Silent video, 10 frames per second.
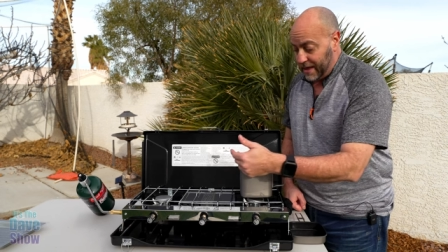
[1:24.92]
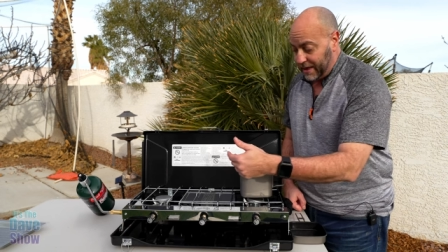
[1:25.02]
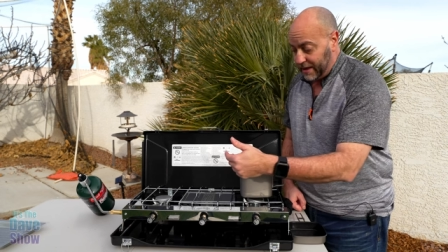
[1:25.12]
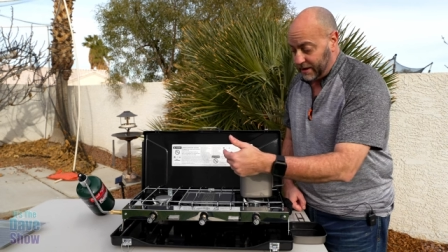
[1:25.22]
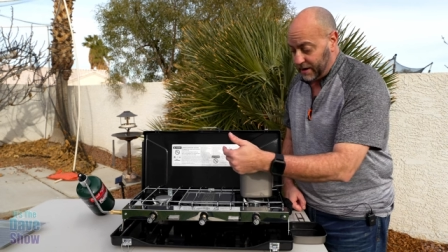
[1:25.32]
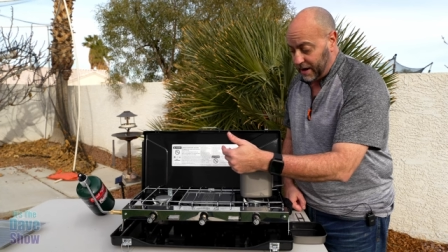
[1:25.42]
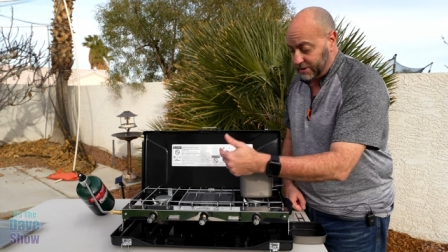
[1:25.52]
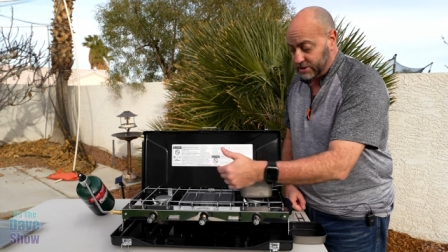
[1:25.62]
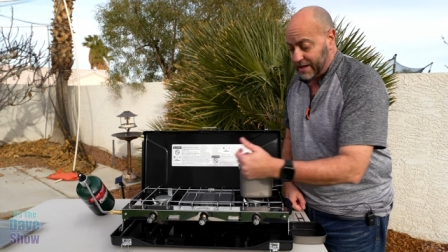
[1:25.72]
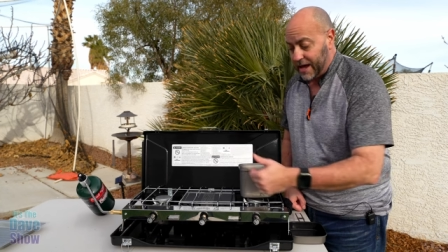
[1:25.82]
and I
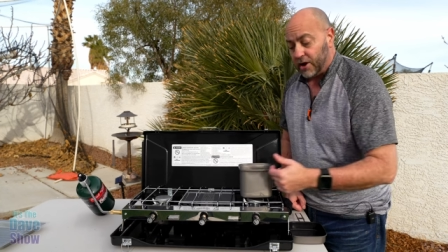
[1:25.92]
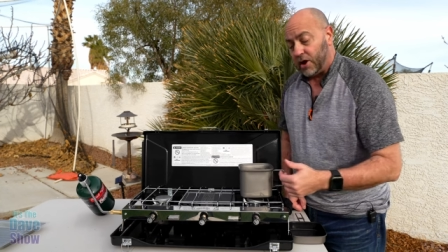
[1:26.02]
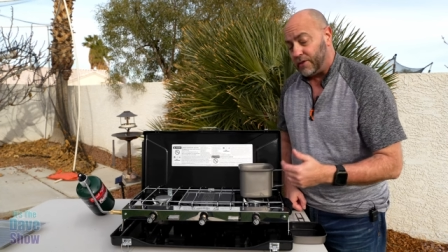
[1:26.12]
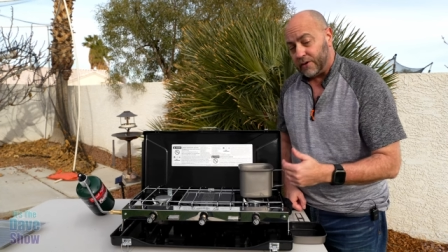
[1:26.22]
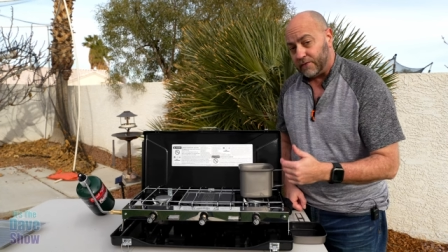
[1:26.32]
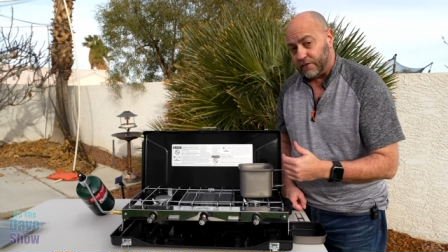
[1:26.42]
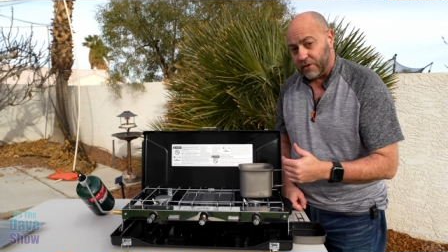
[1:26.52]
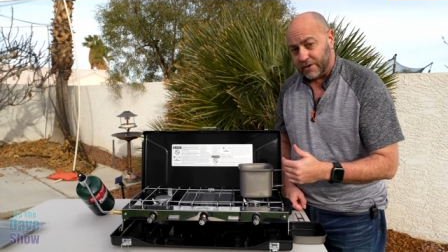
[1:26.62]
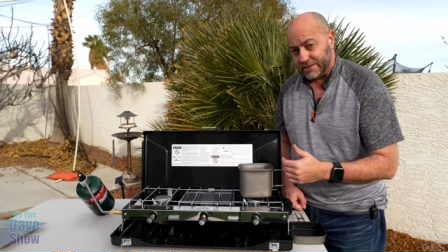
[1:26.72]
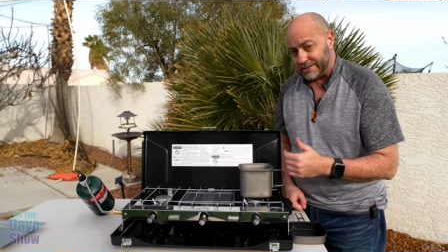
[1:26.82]
just had it on there
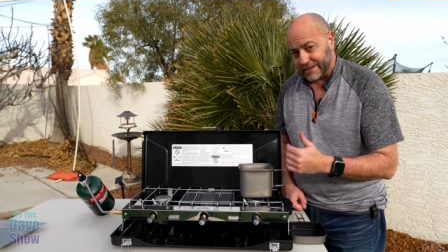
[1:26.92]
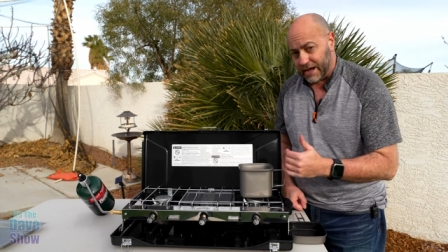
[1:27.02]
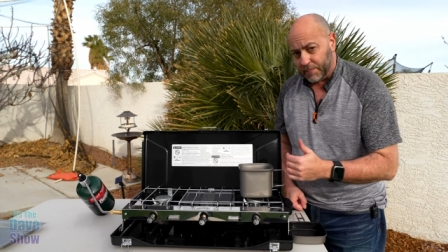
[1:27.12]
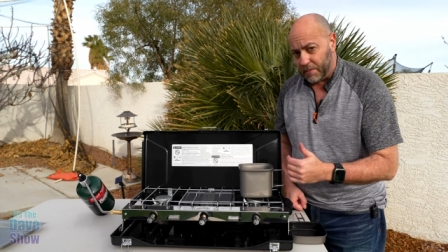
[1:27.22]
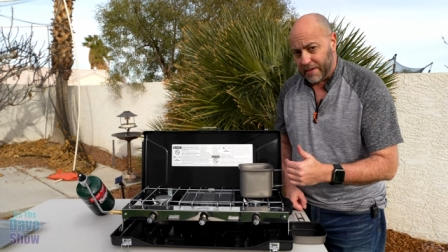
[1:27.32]
for just a couple